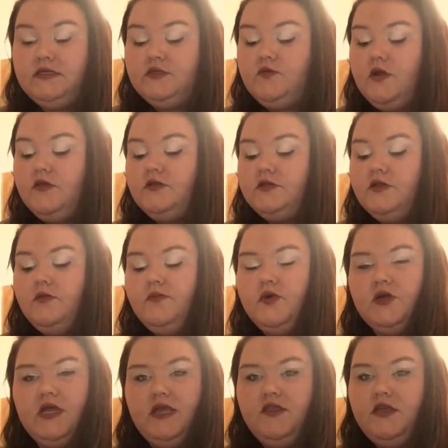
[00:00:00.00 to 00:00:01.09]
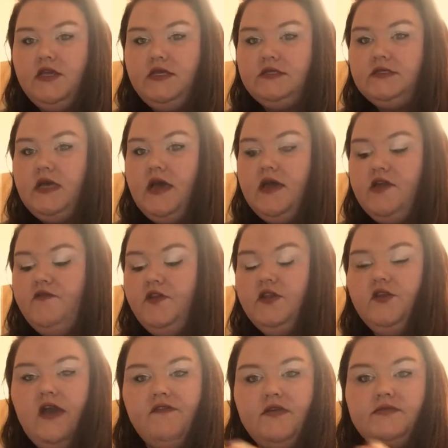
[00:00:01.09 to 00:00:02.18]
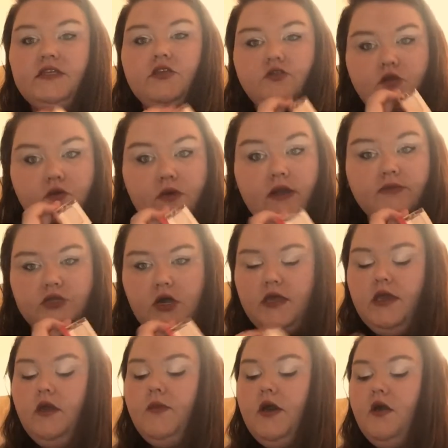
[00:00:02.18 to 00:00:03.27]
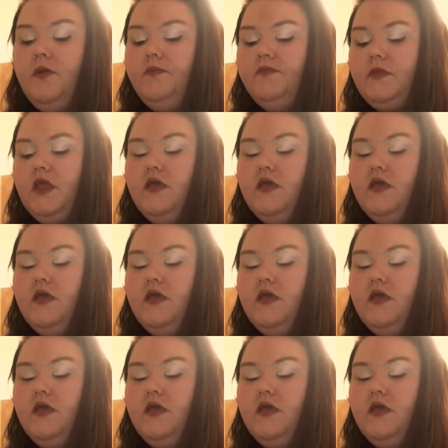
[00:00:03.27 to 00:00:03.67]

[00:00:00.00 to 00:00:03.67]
It's one of those little booky things that if you do have Ipsy, you know what I'm talking about.